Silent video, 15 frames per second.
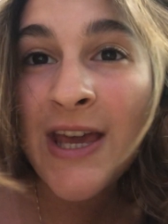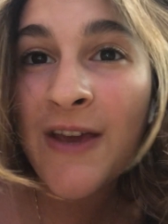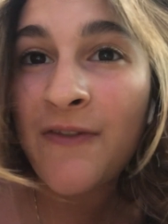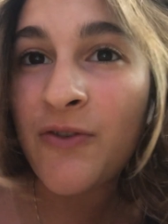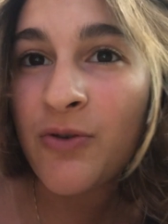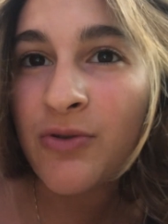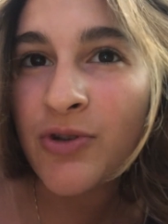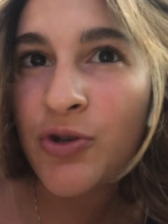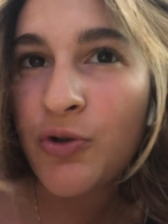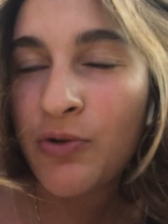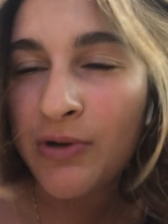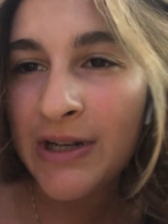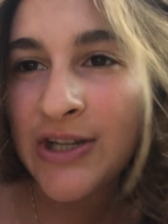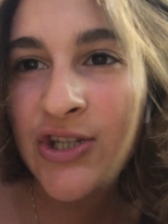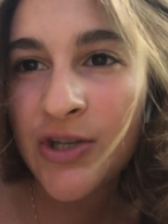if you, you'd
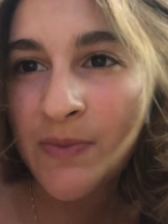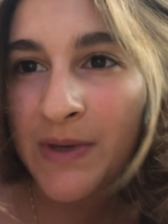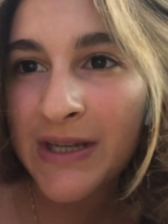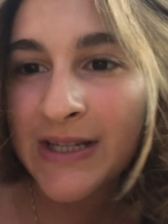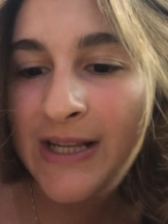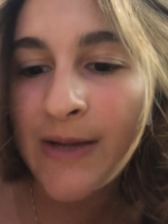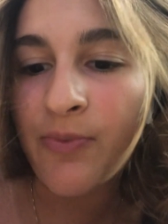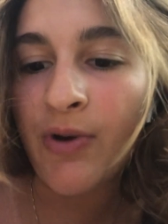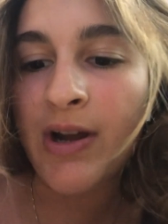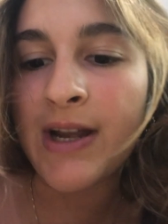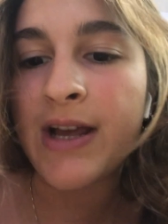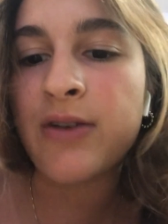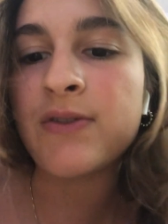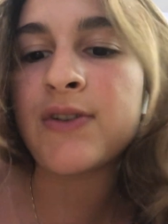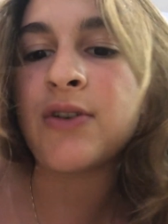literally be asleep right
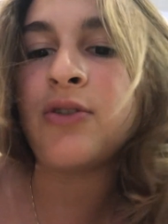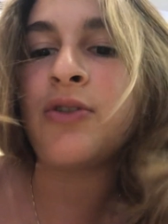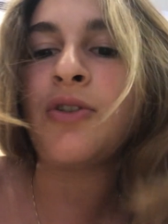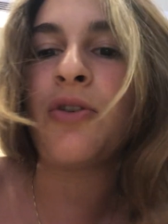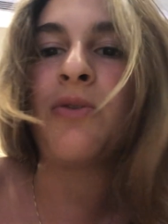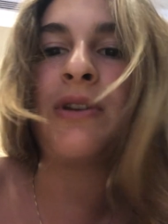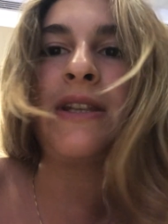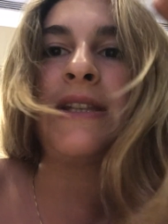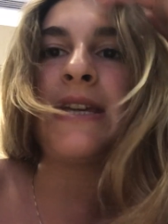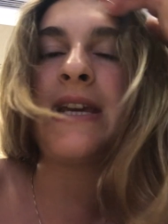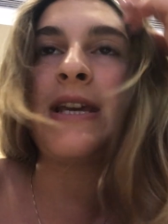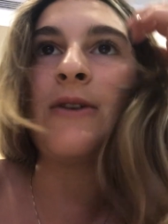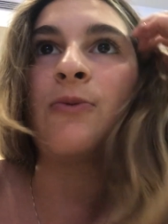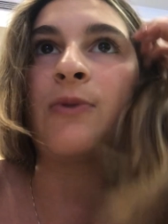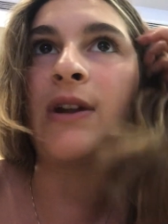now, so you don't need to
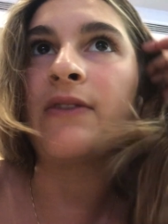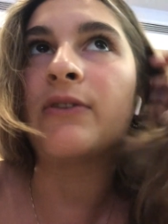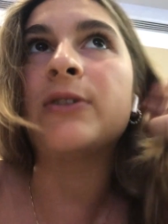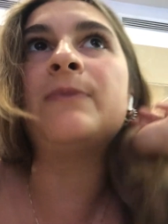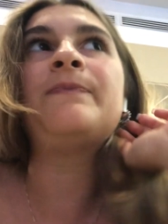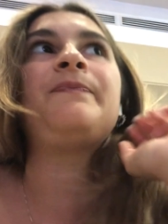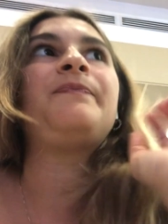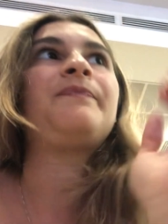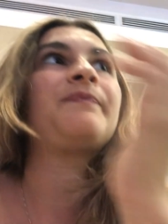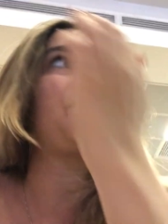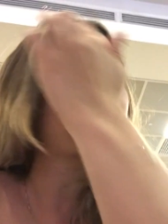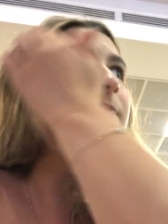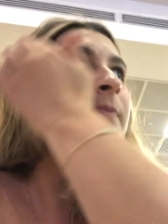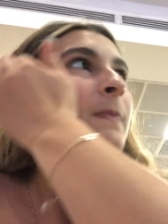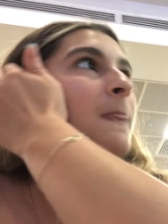eat, whatever.
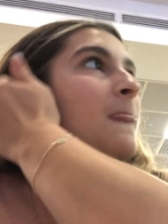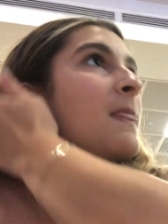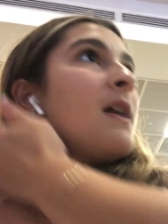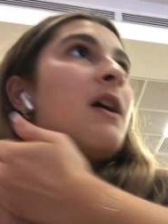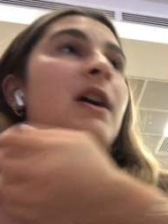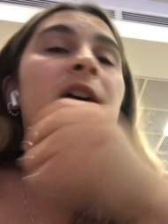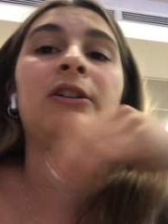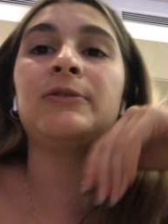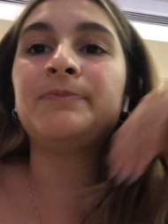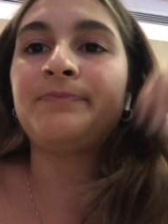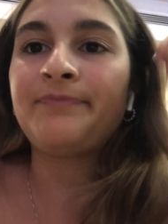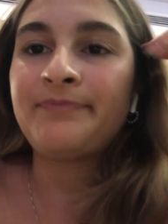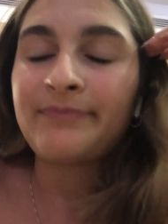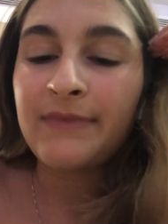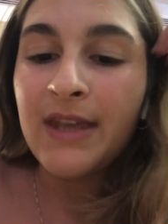Um,
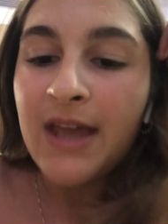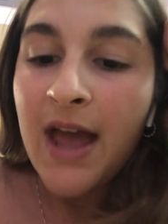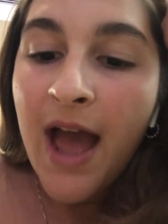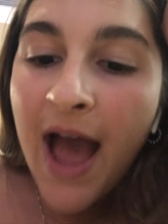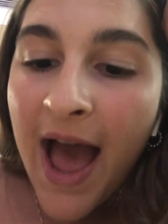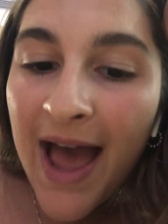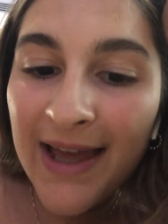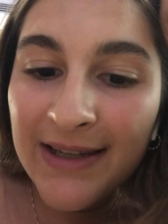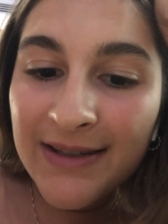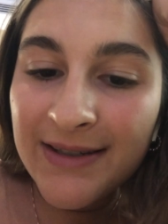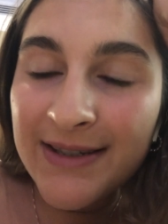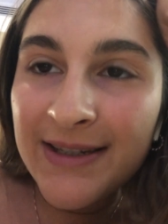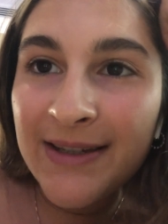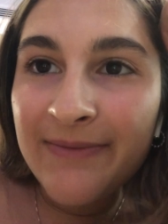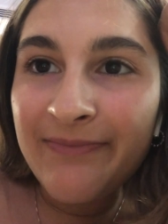and
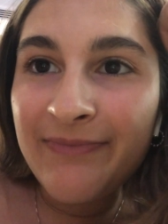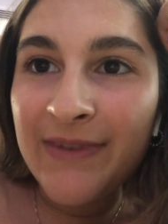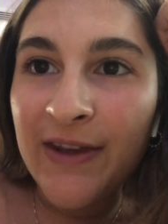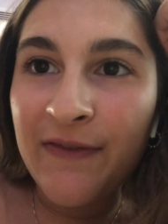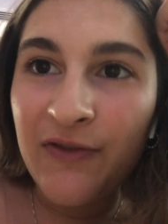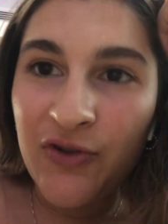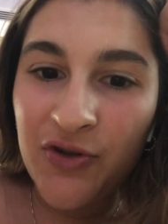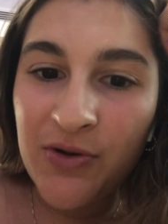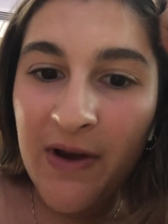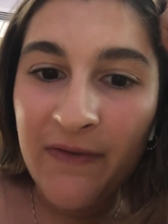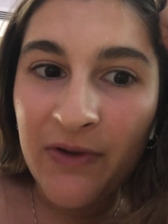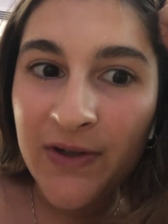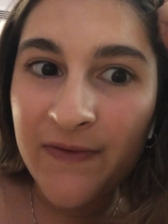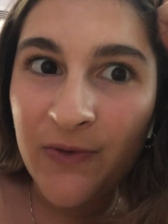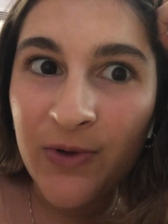if you do have
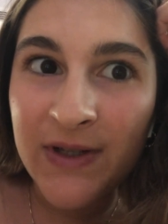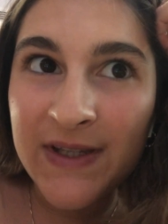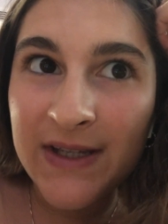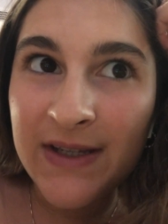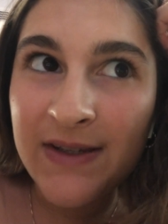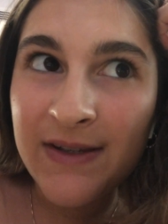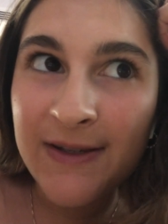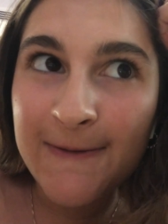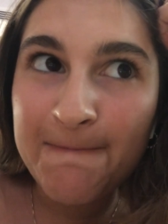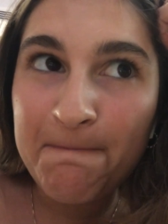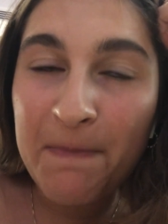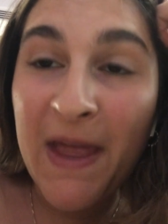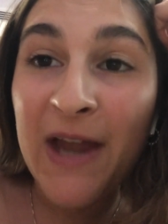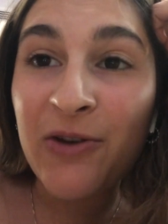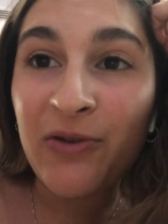those voices
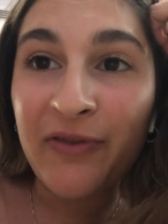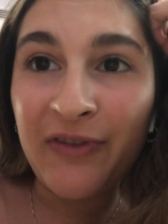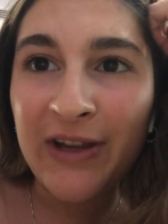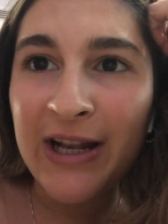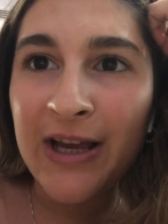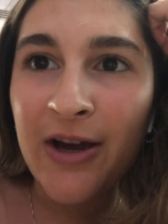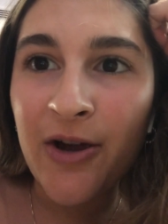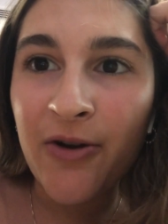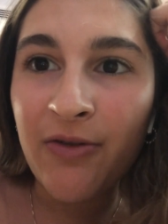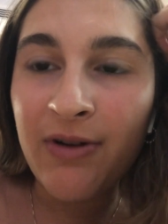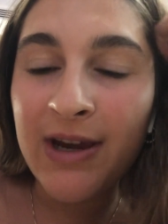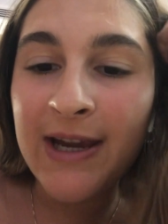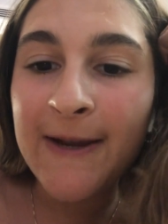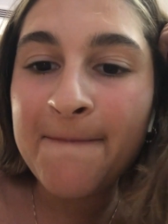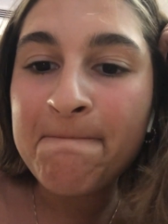and you're feeling hungry,
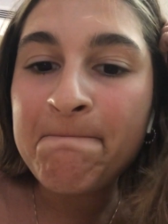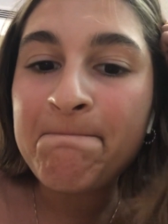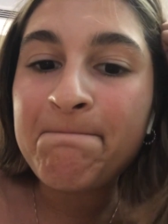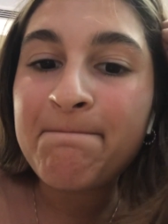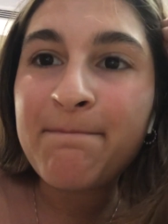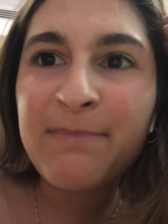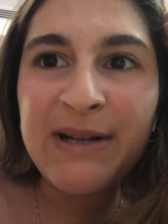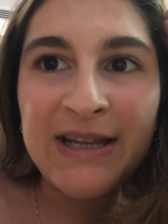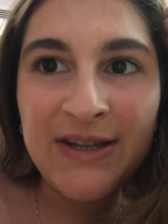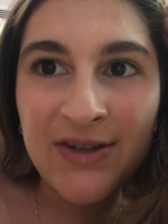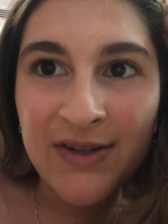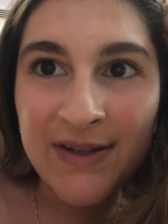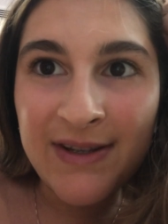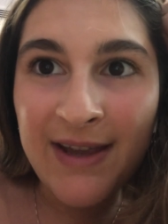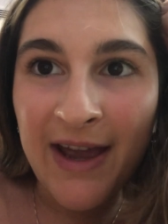please
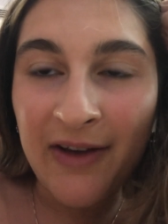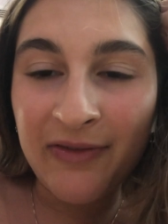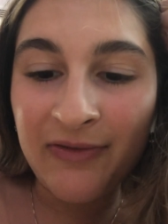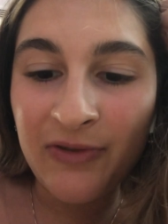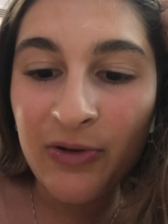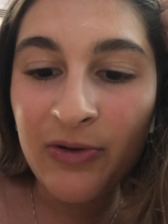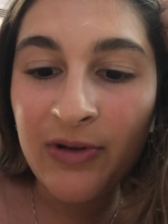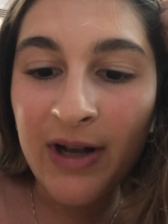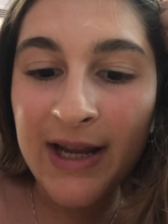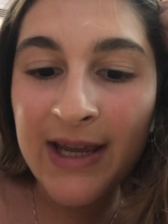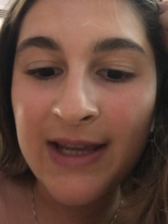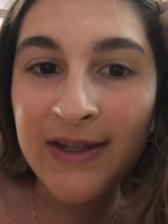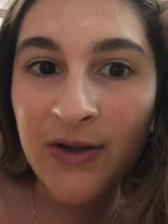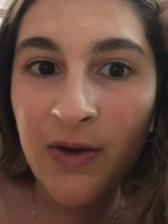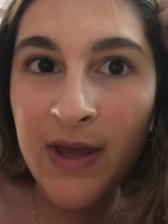just have food, like,
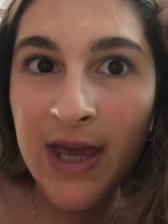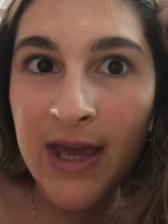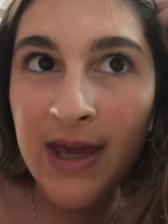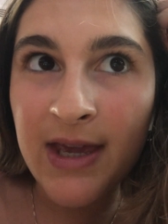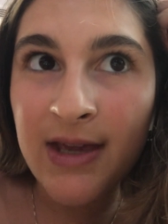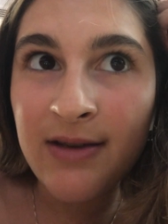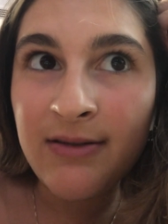it's okay,